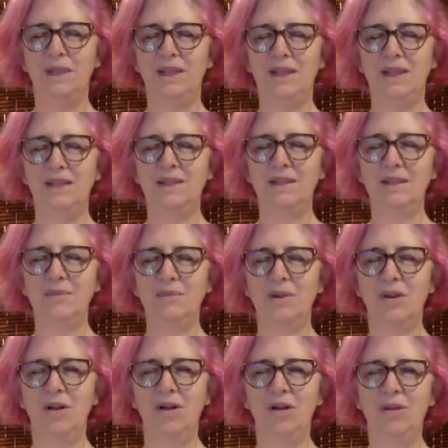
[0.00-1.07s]
They seem to
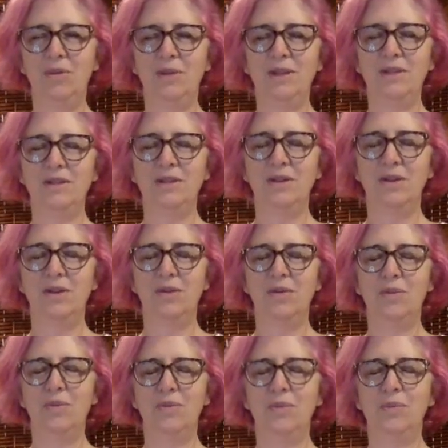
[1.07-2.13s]
always know
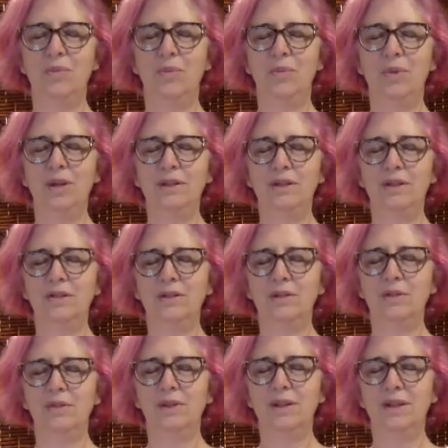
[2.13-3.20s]
what they're
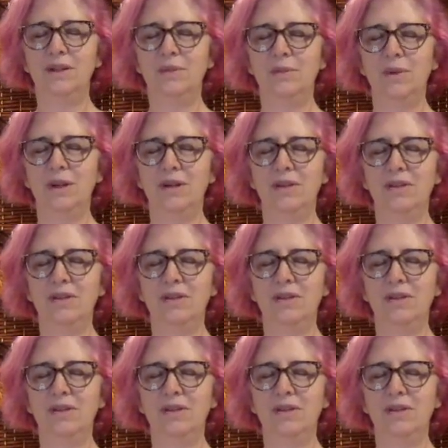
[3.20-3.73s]
doing and where they're